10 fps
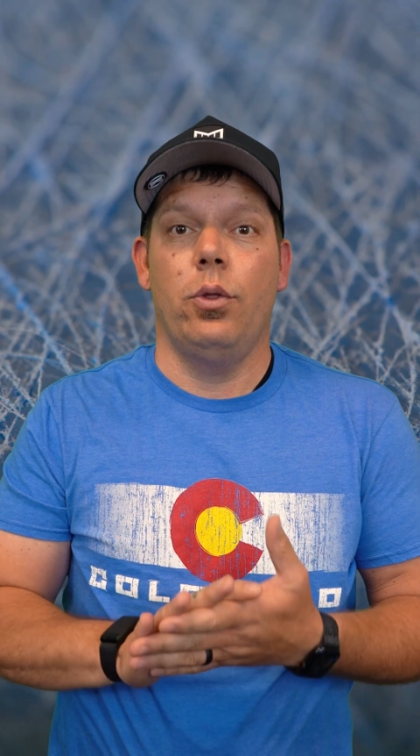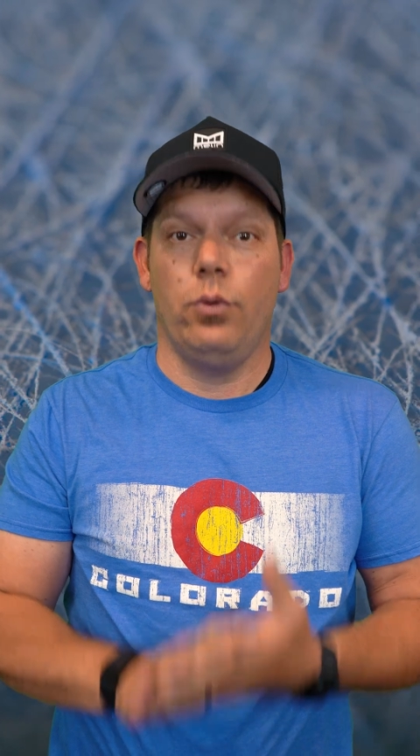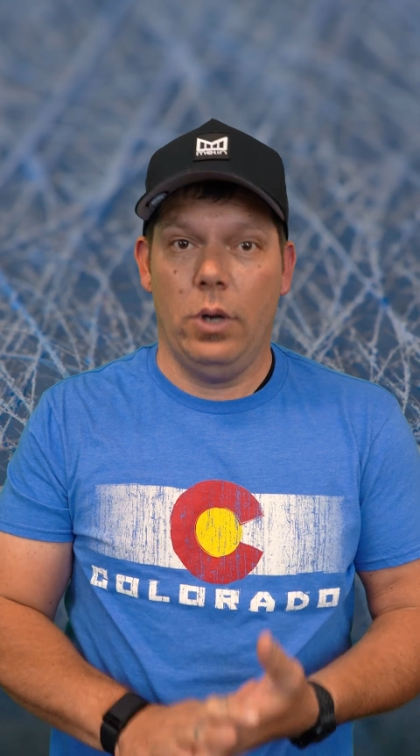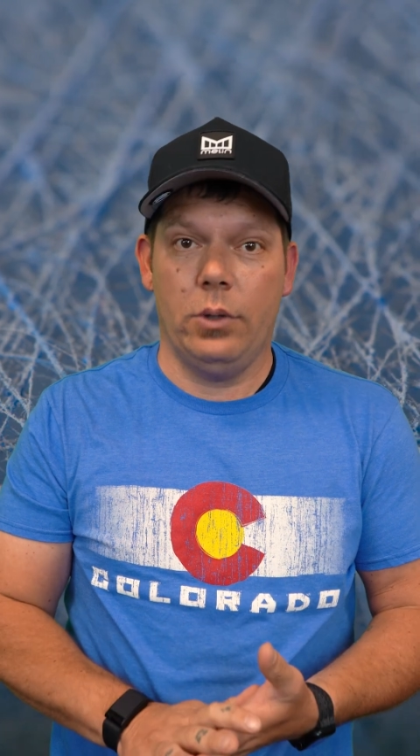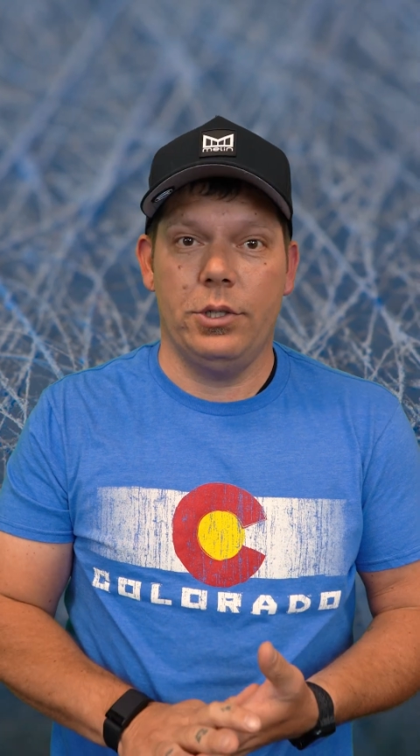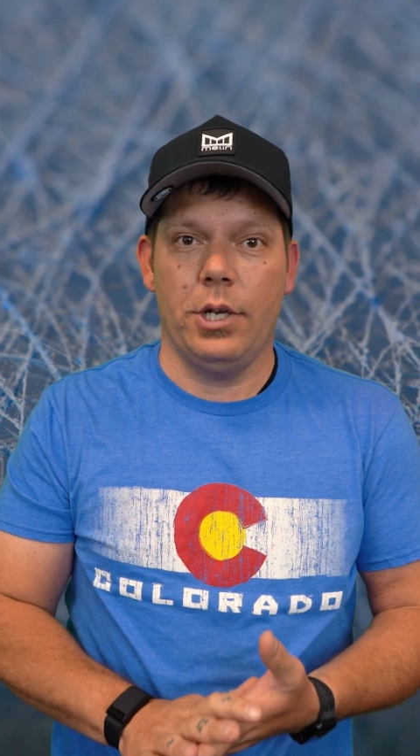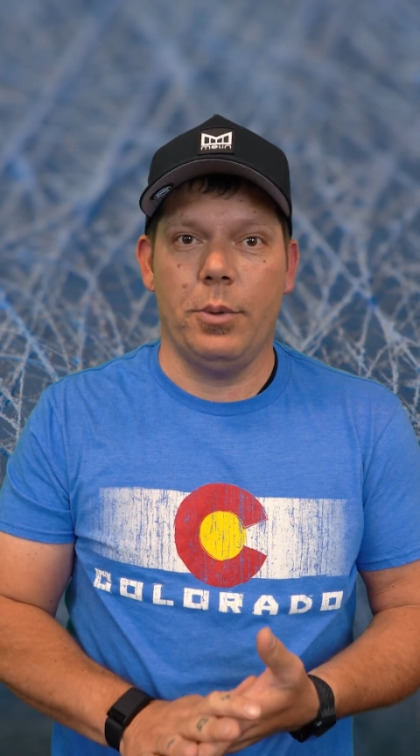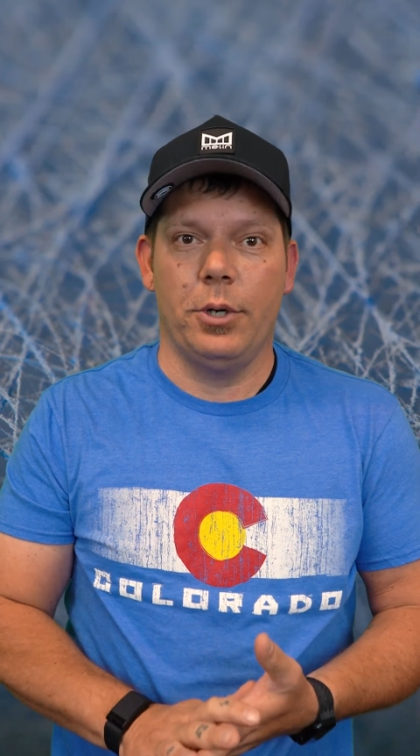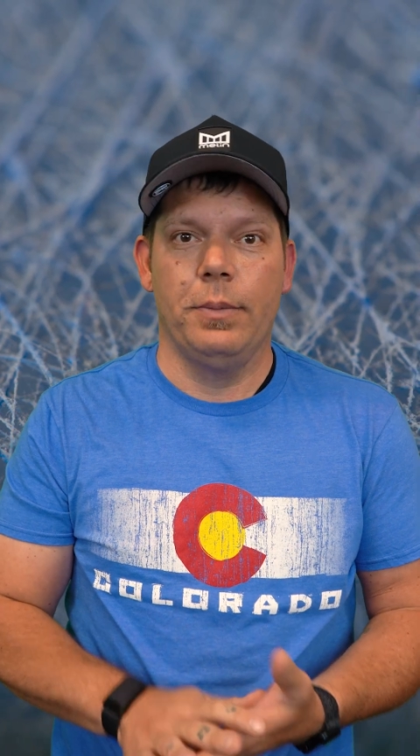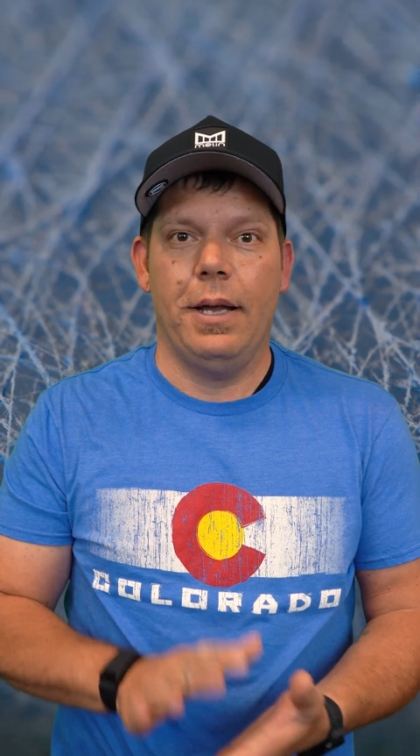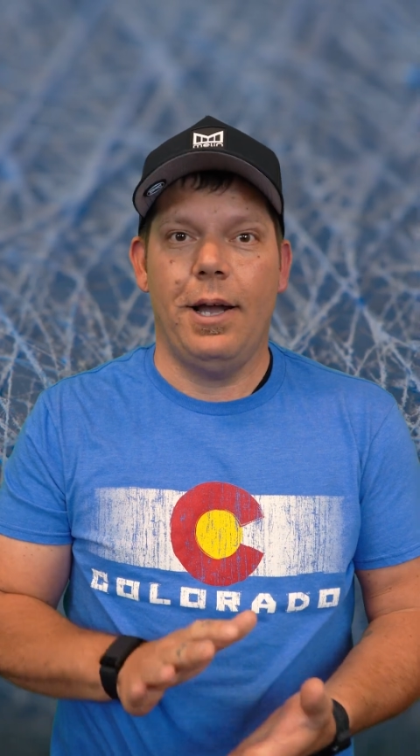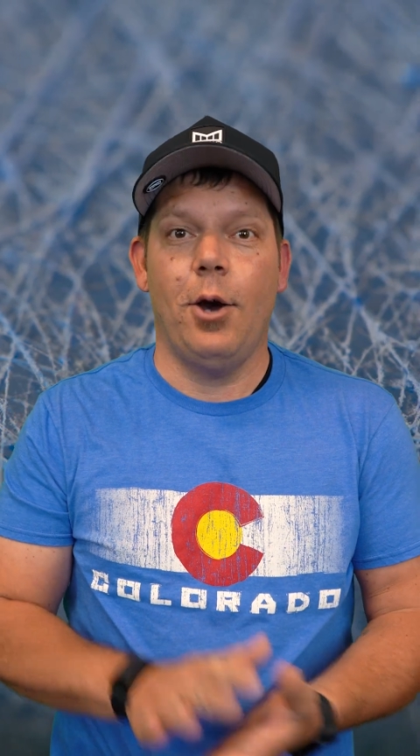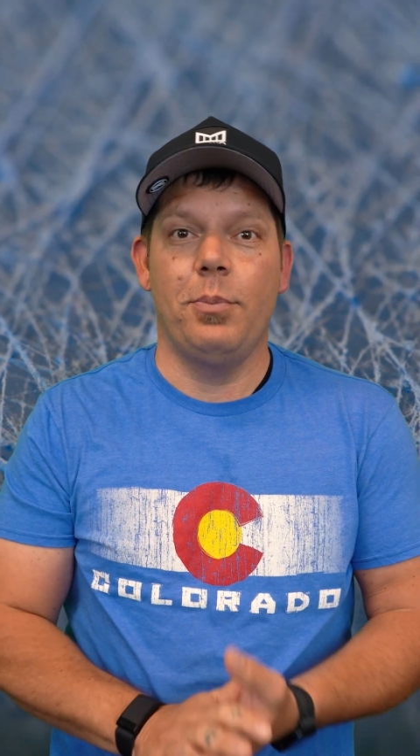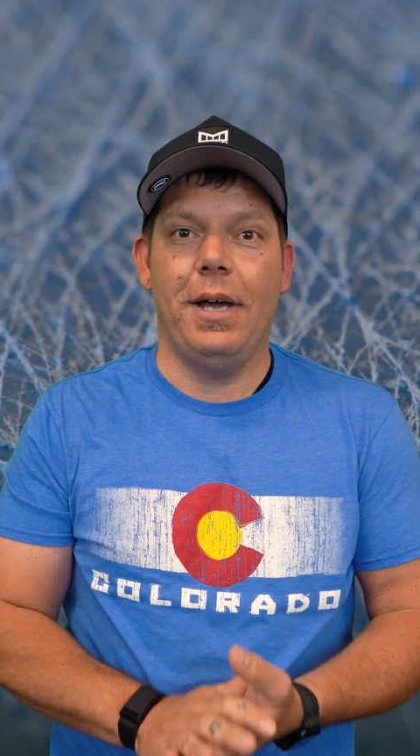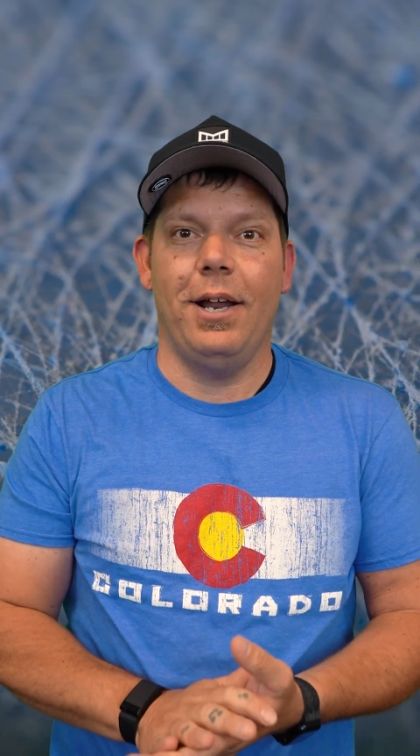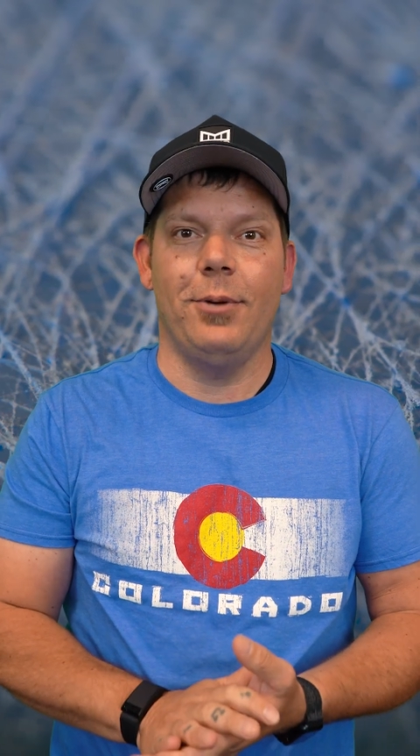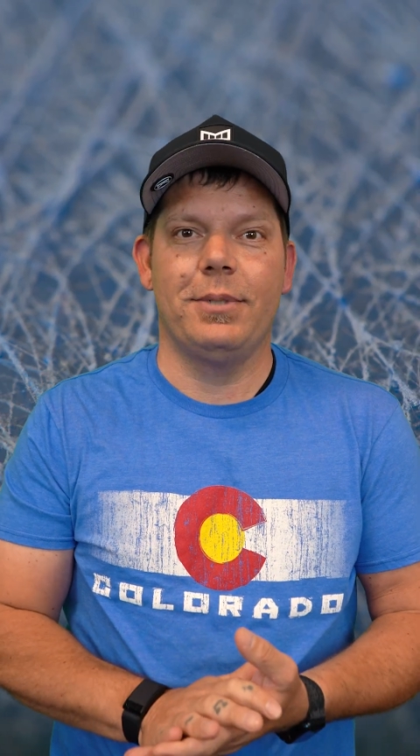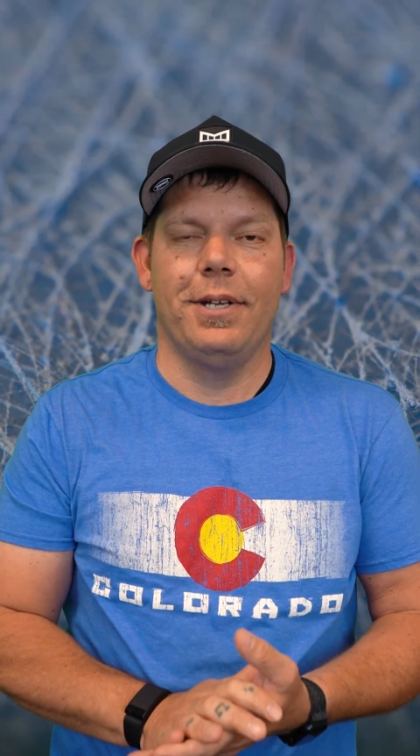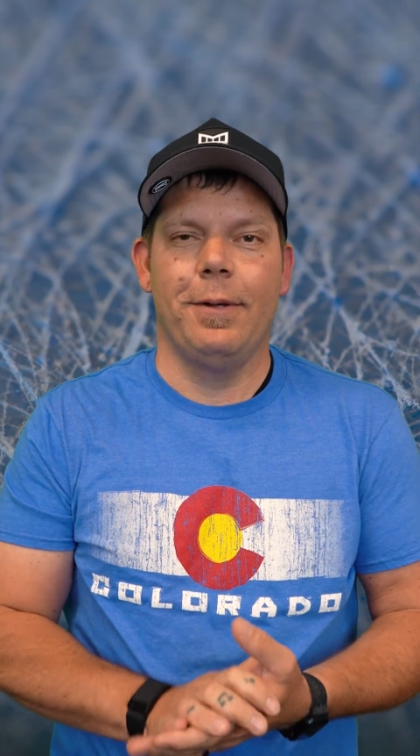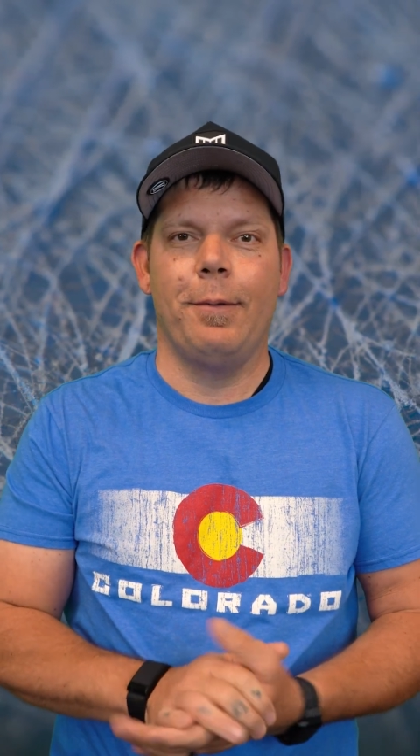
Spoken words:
throughout the summer. I hope that helps.